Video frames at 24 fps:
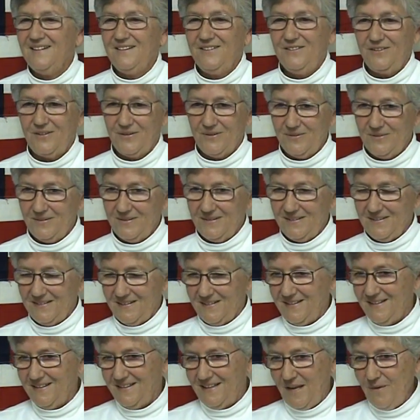So
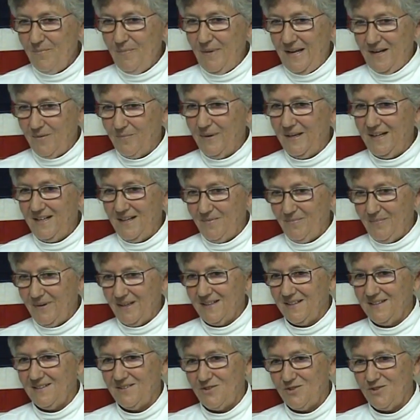they make money
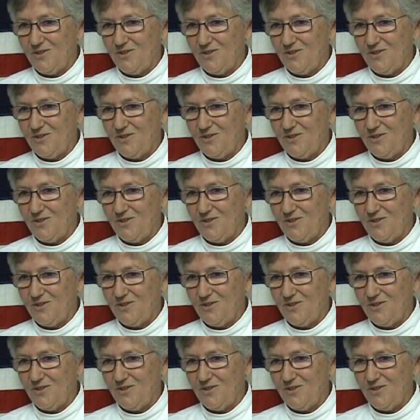by